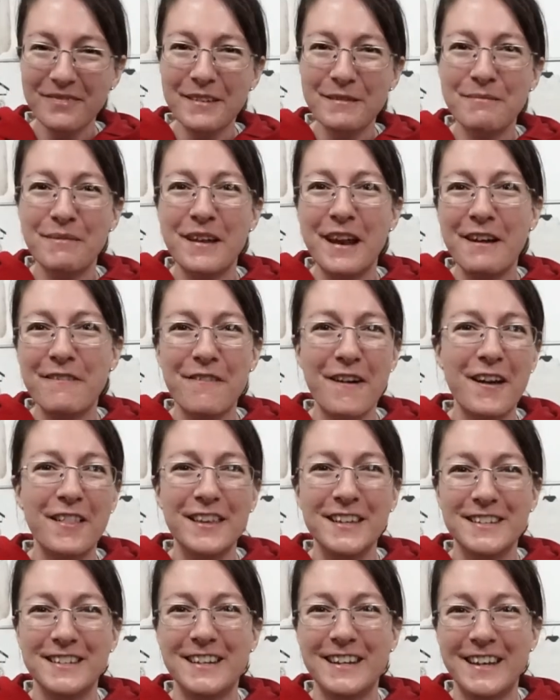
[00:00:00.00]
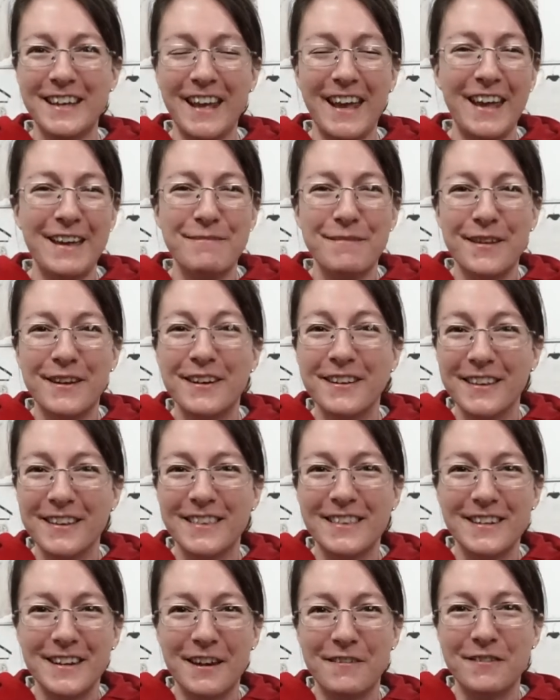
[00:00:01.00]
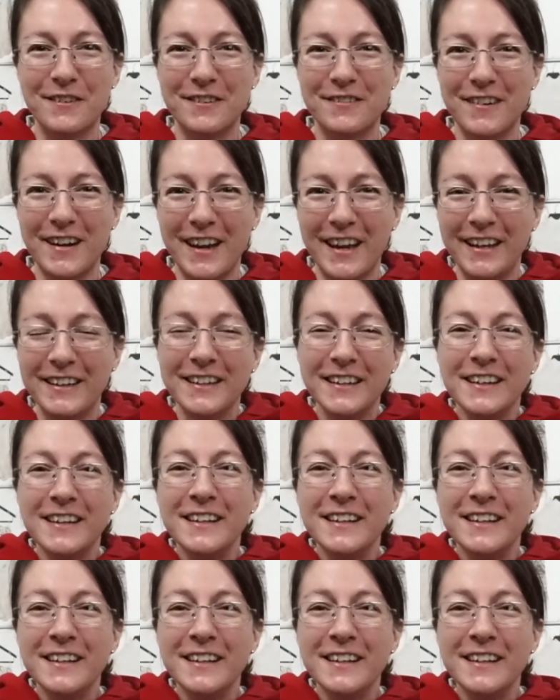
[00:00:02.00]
But I finally did it. Hey, better late than never, right?